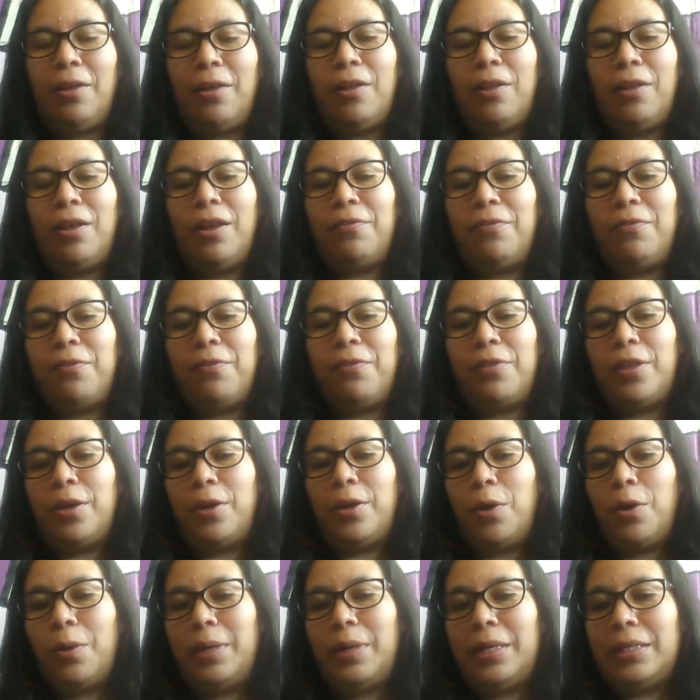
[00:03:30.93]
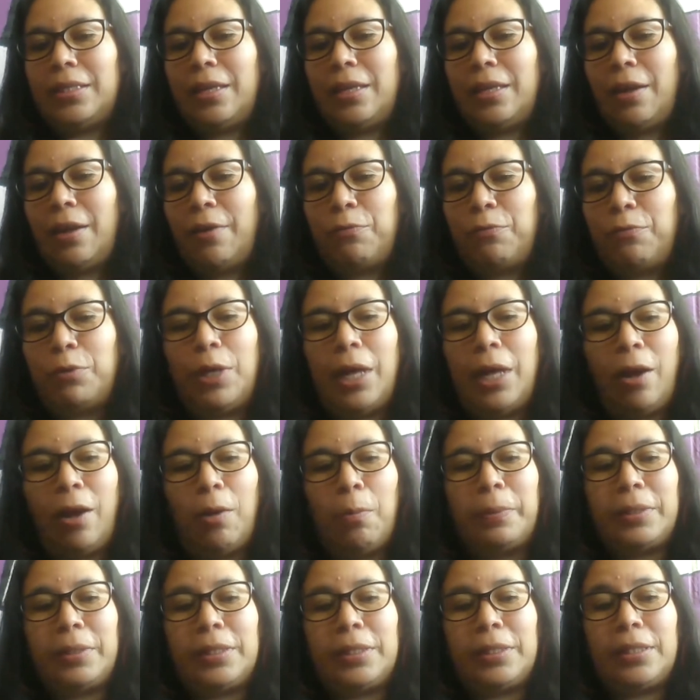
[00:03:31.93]
and personnel of the
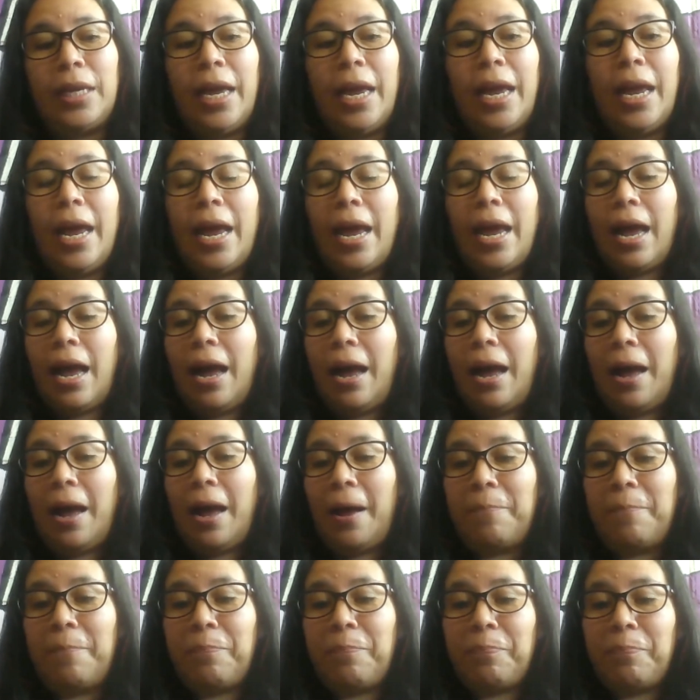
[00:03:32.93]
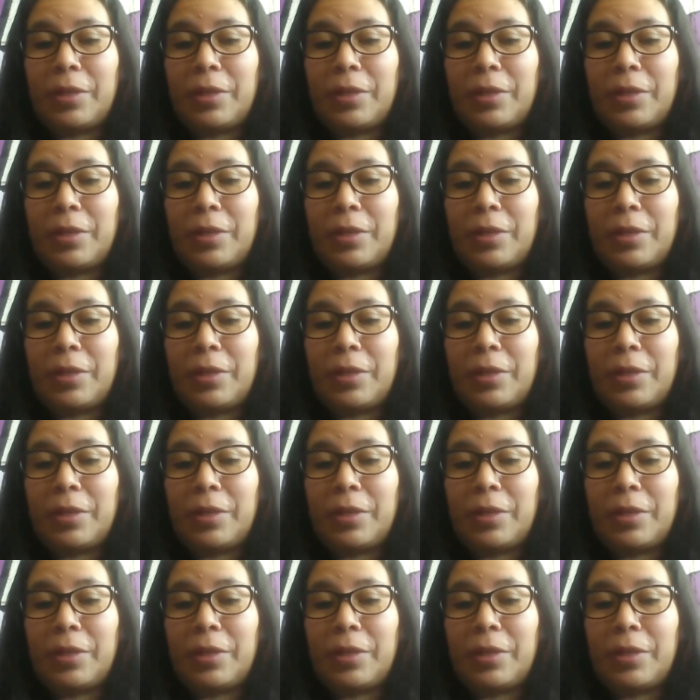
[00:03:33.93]
OSF will help us